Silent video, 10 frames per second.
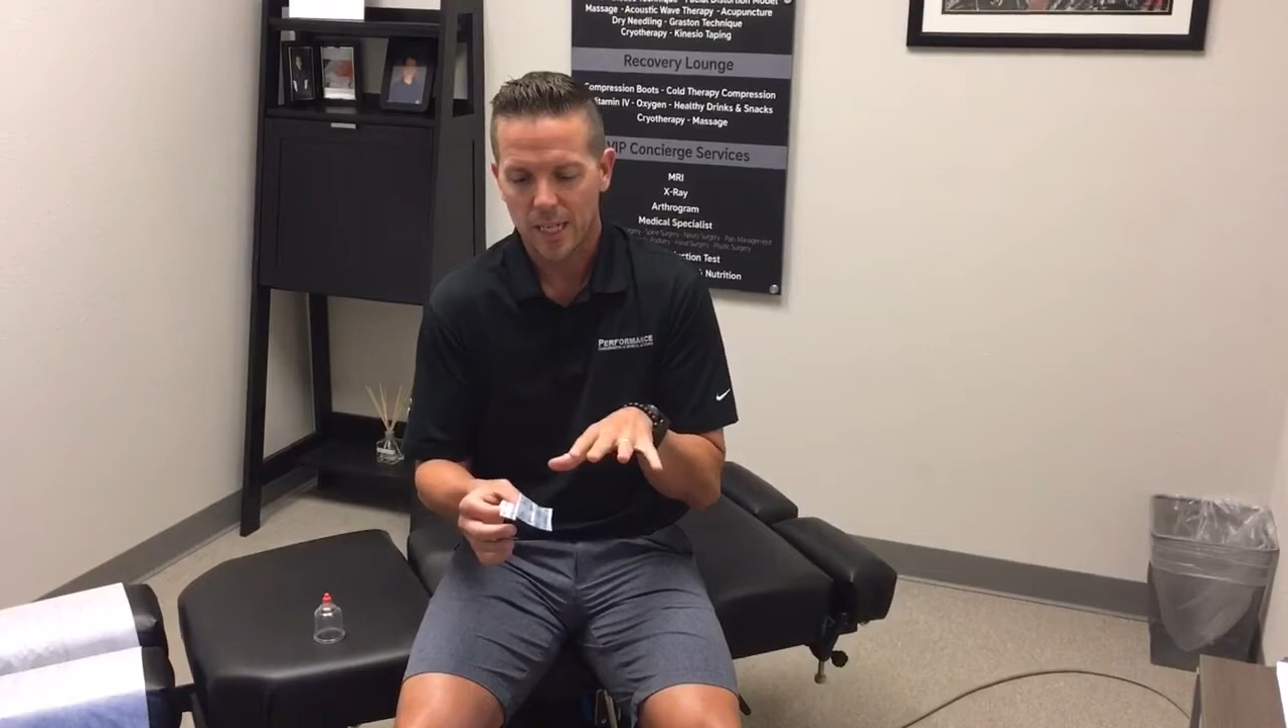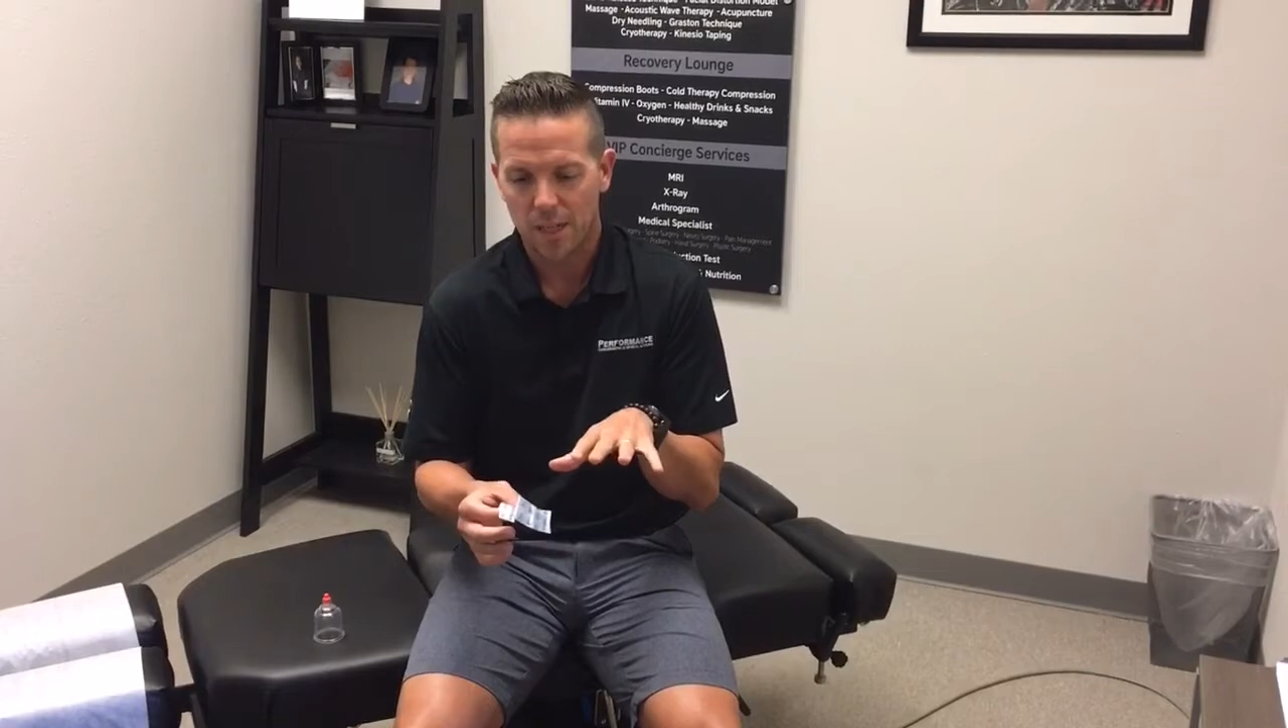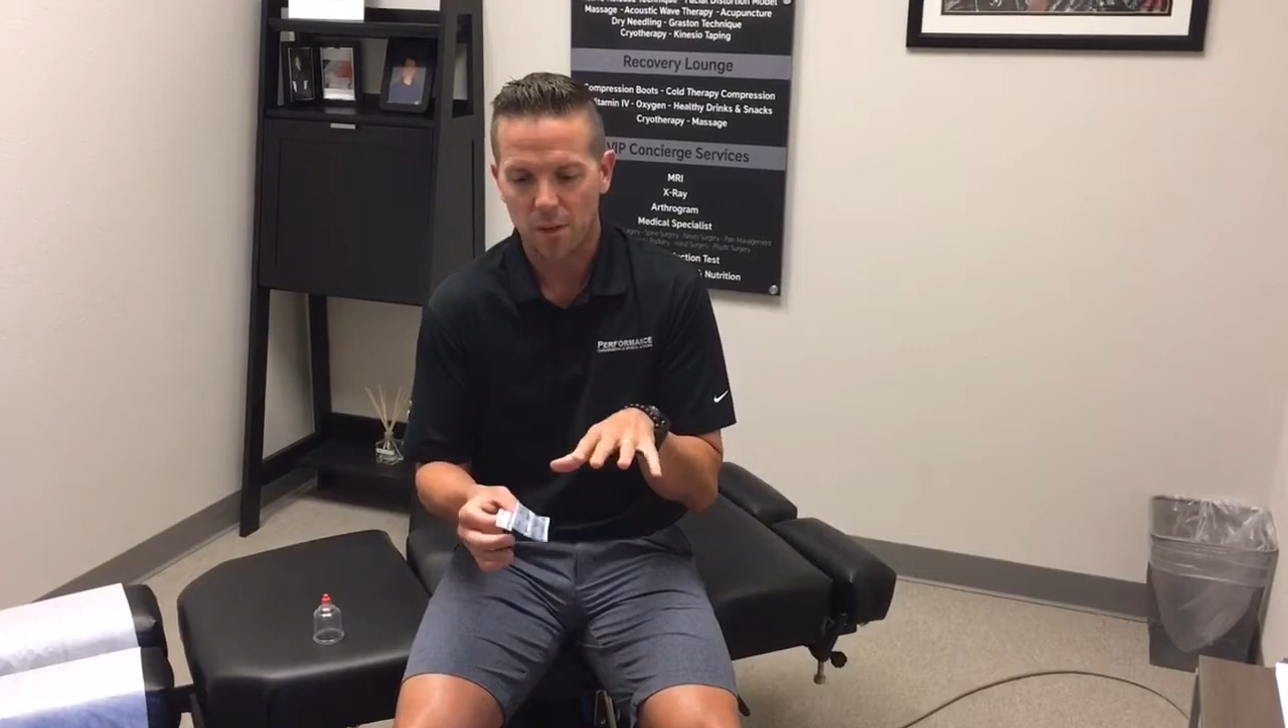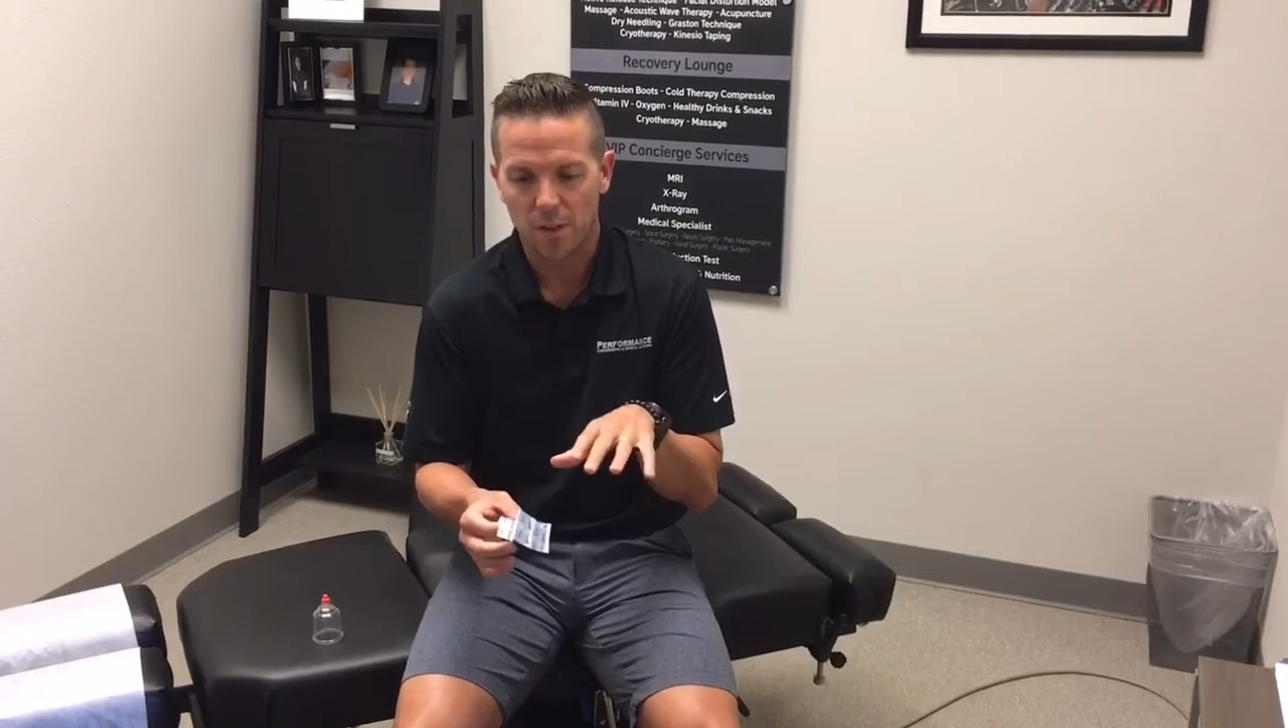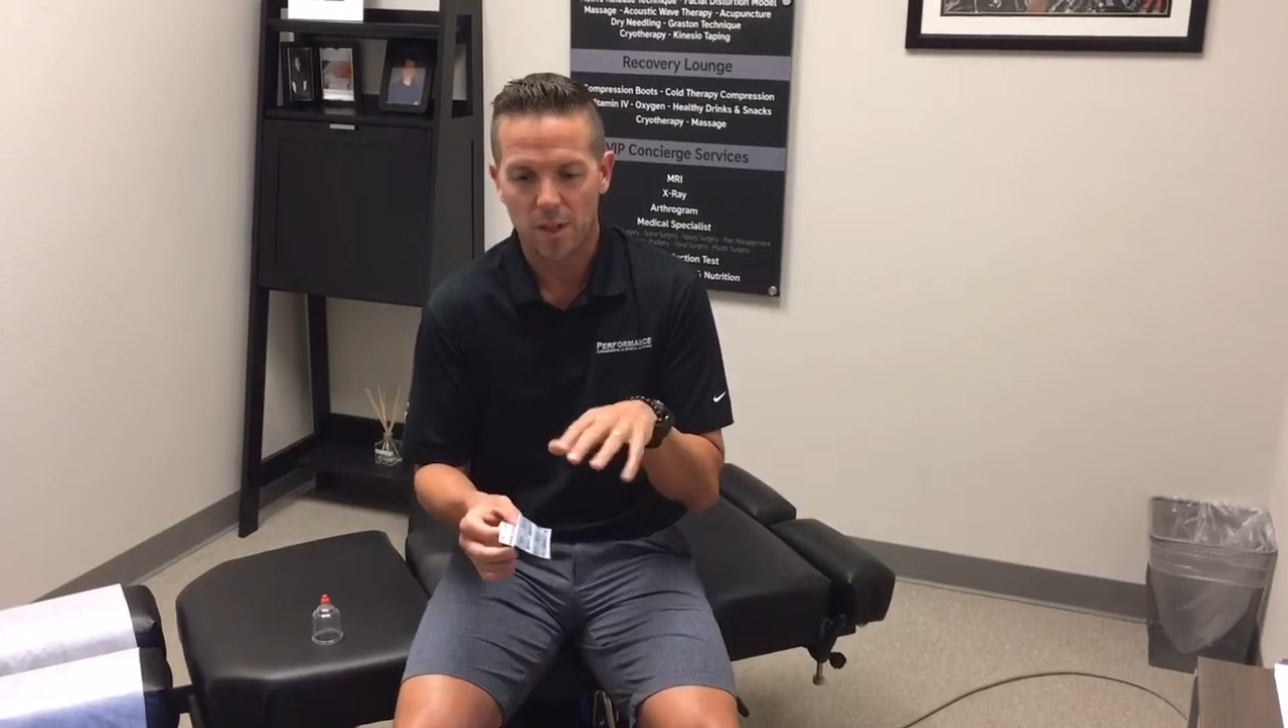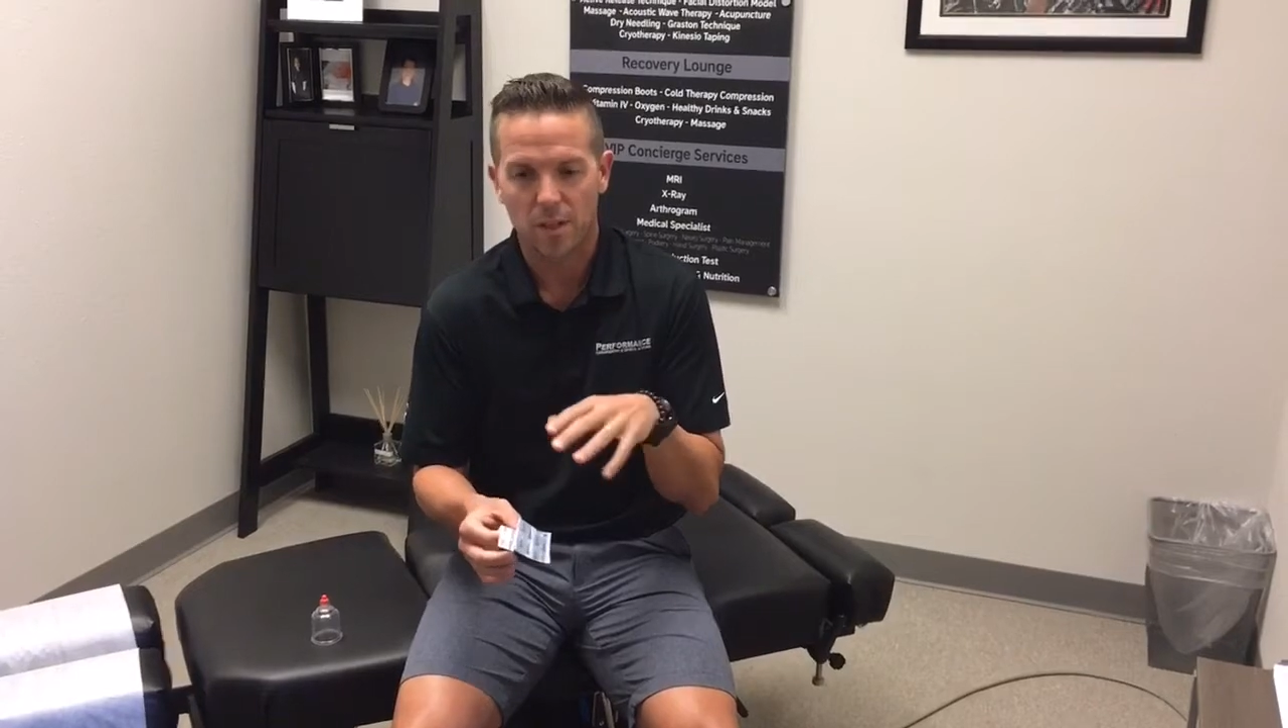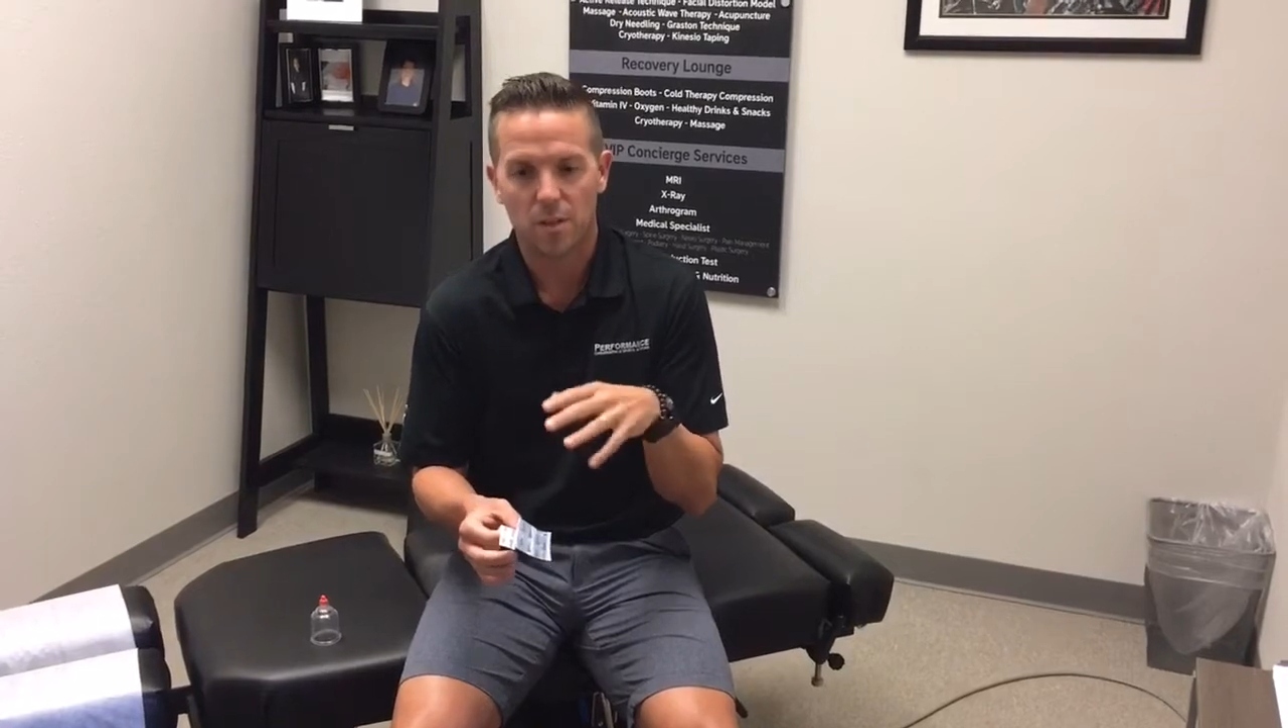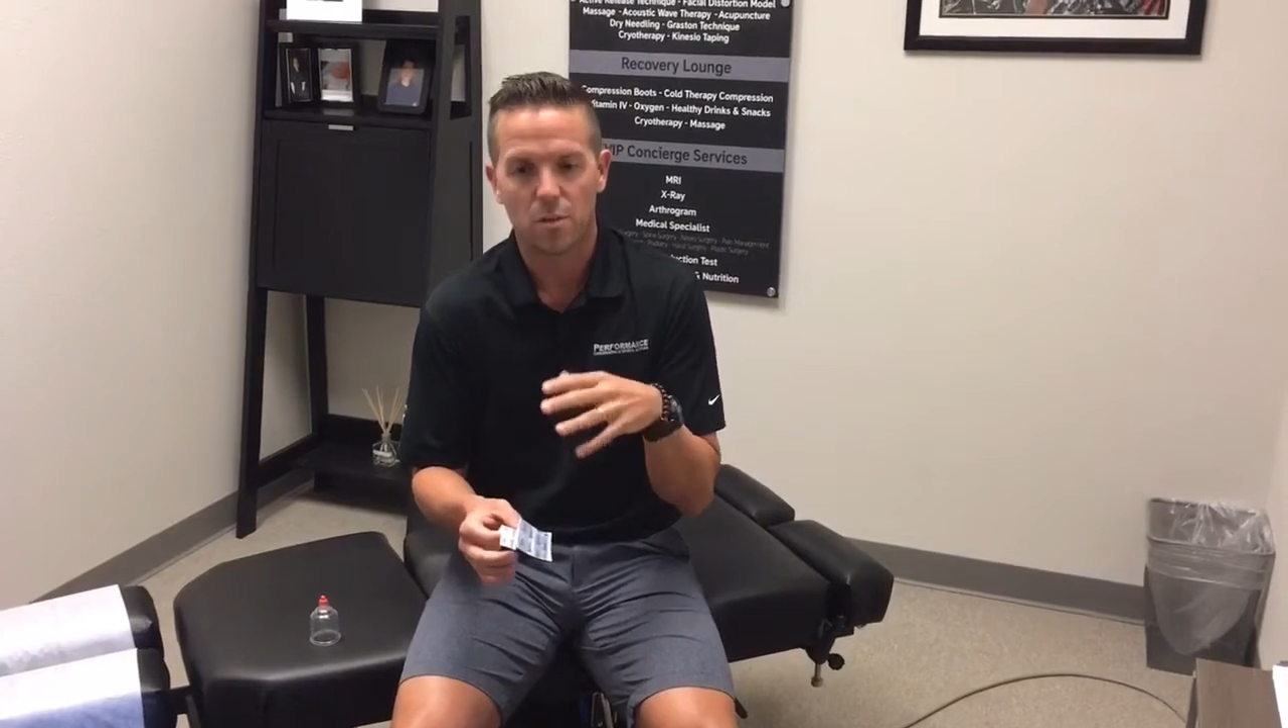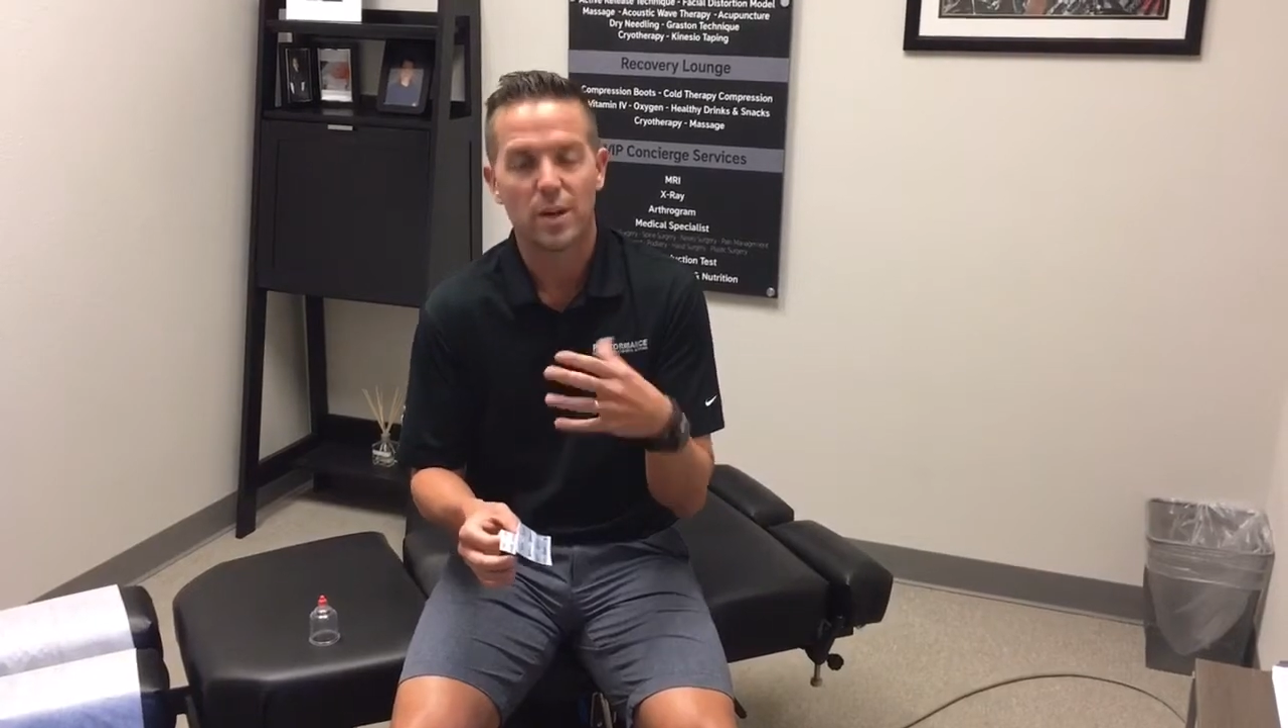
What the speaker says: the